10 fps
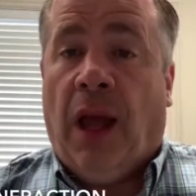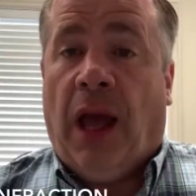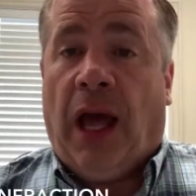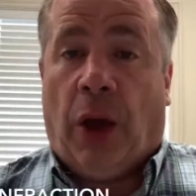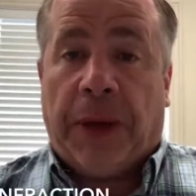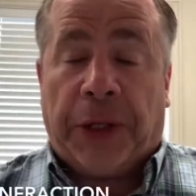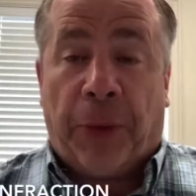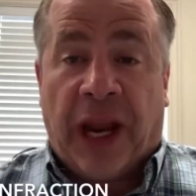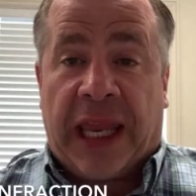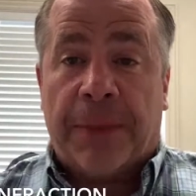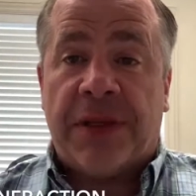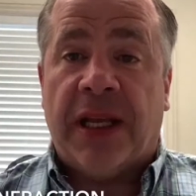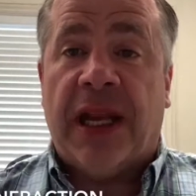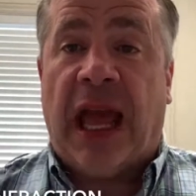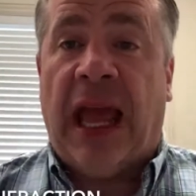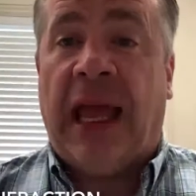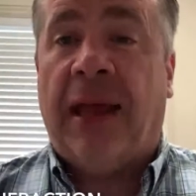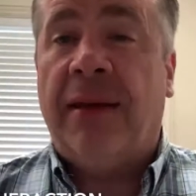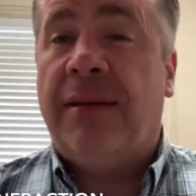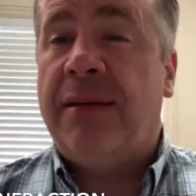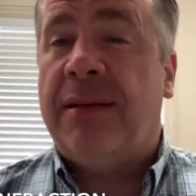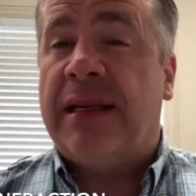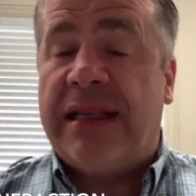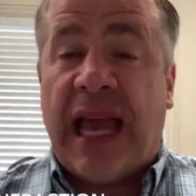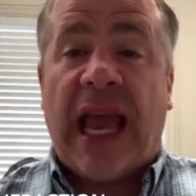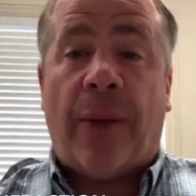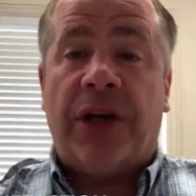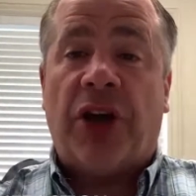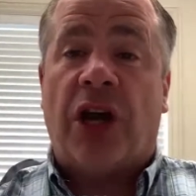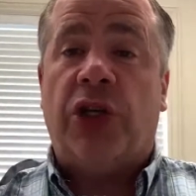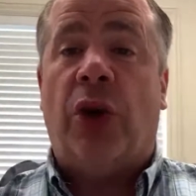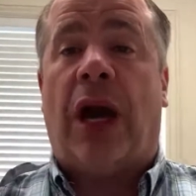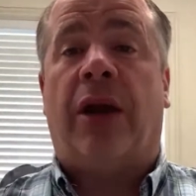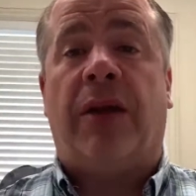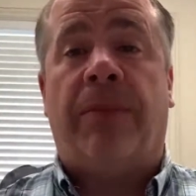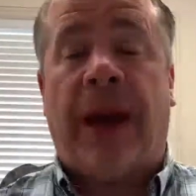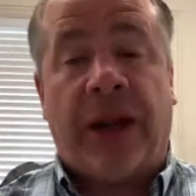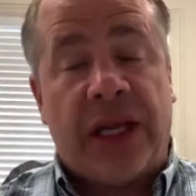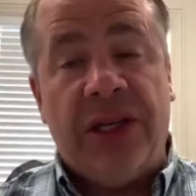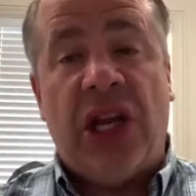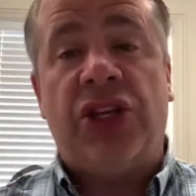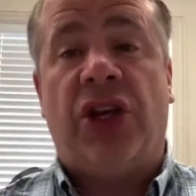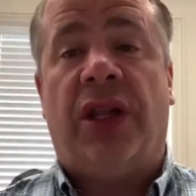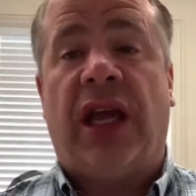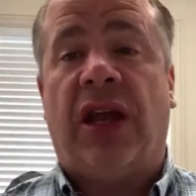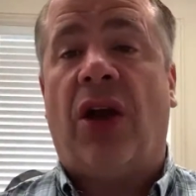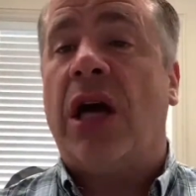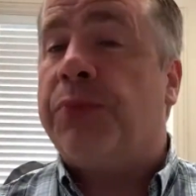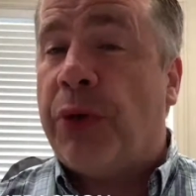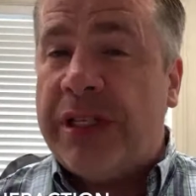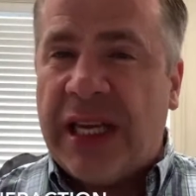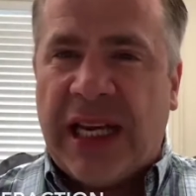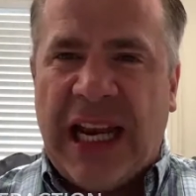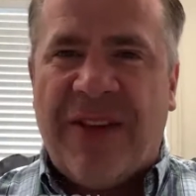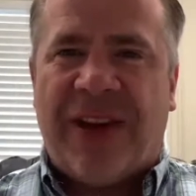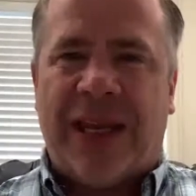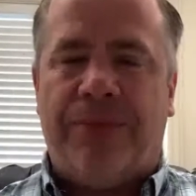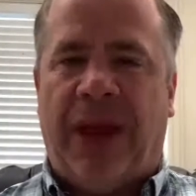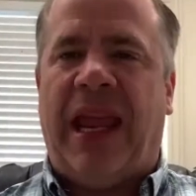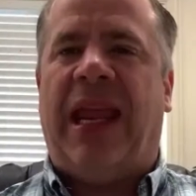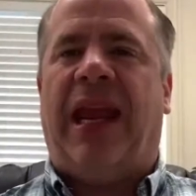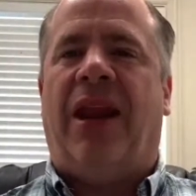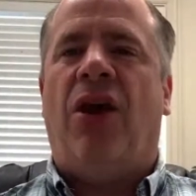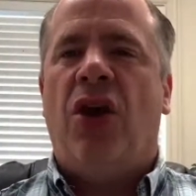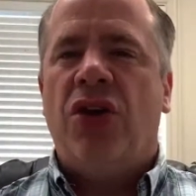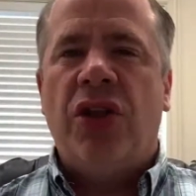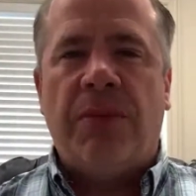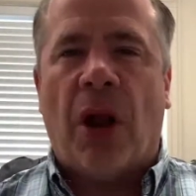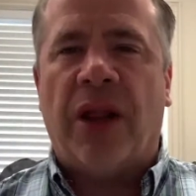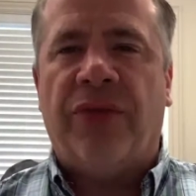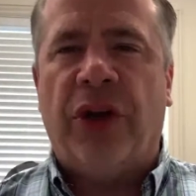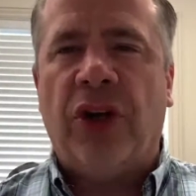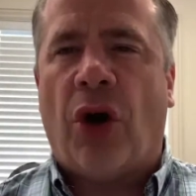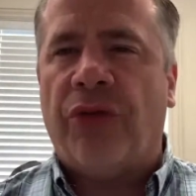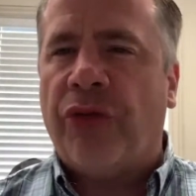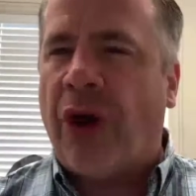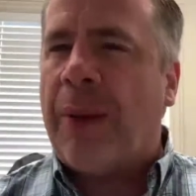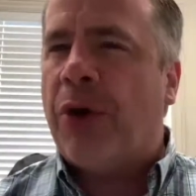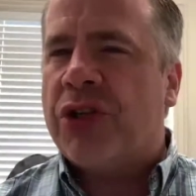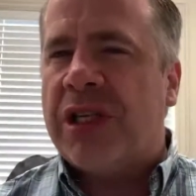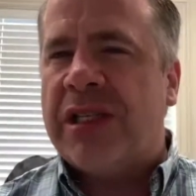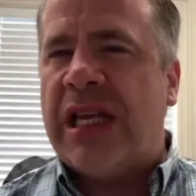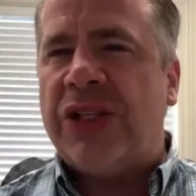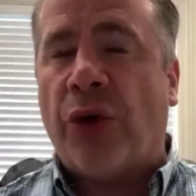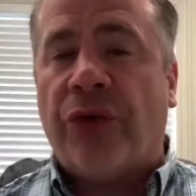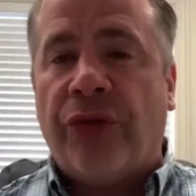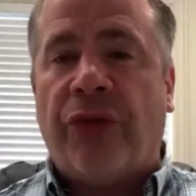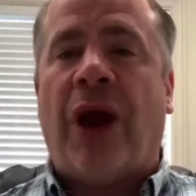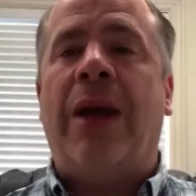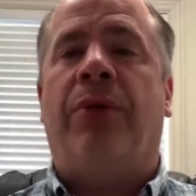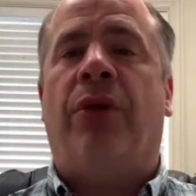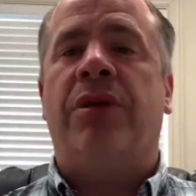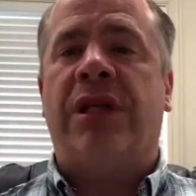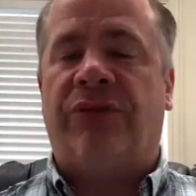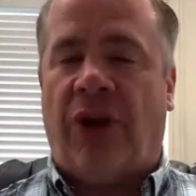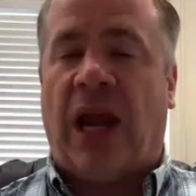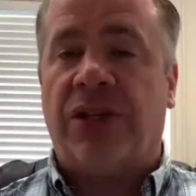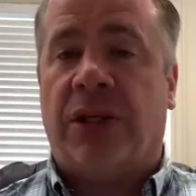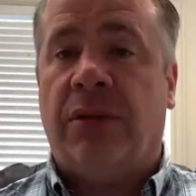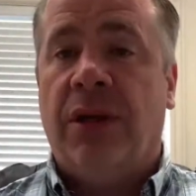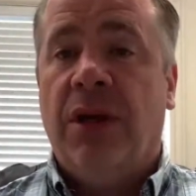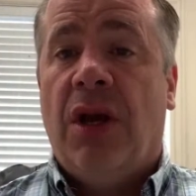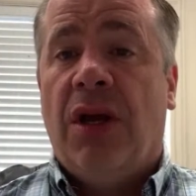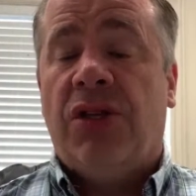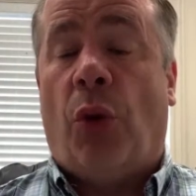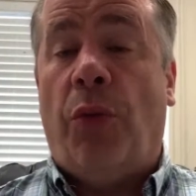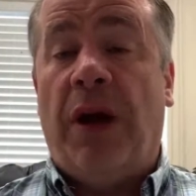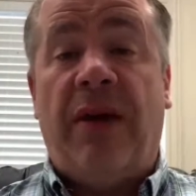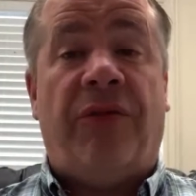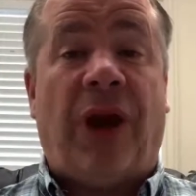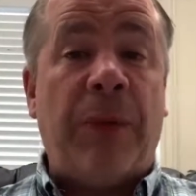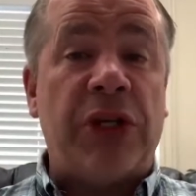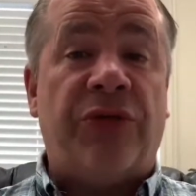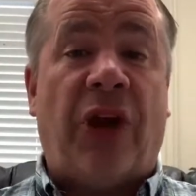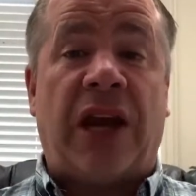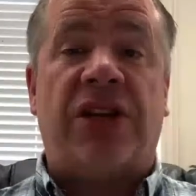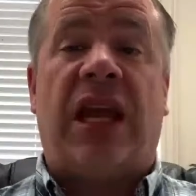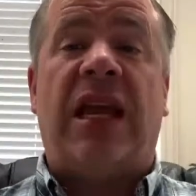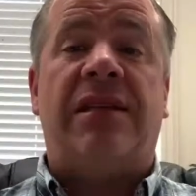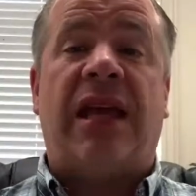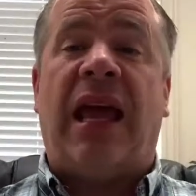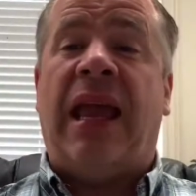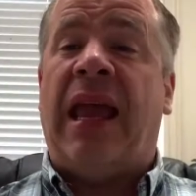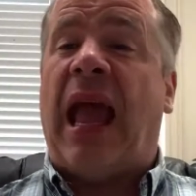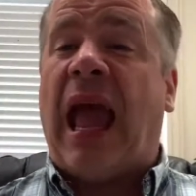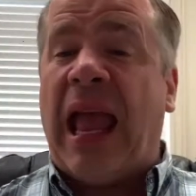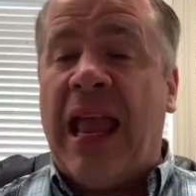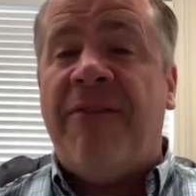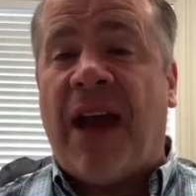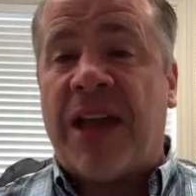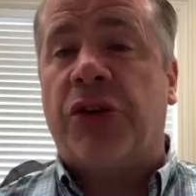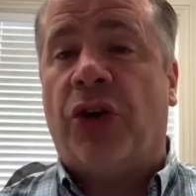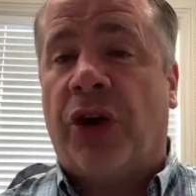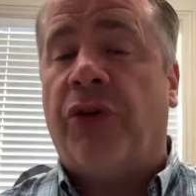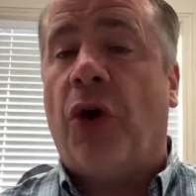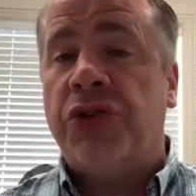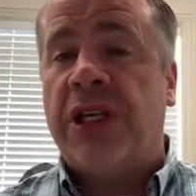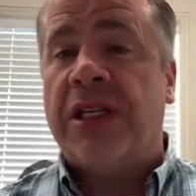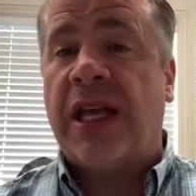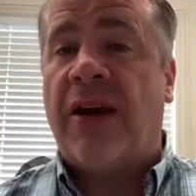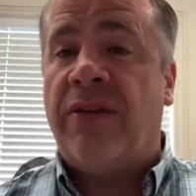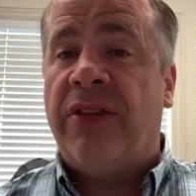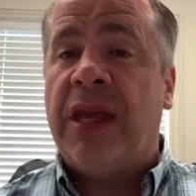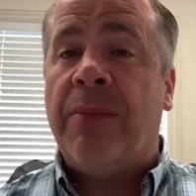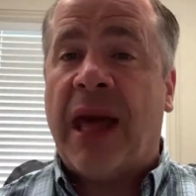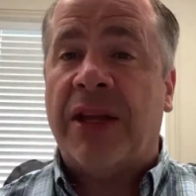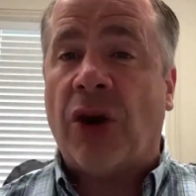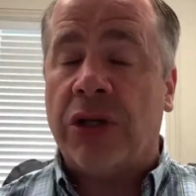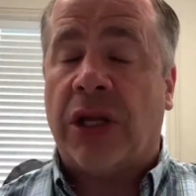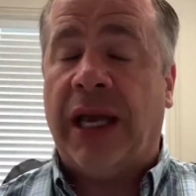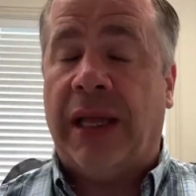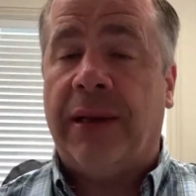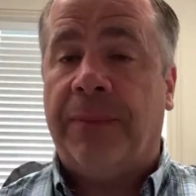Hello, I'm Dr. Brandt Gibson, and today I want to talk to you about a condition that can cause pretty significant pain to the ball of the foot called Freiberg's disease or Freiberg's infraction. So Freiberg's infraction is an avascular necrosis of the metatarsal head.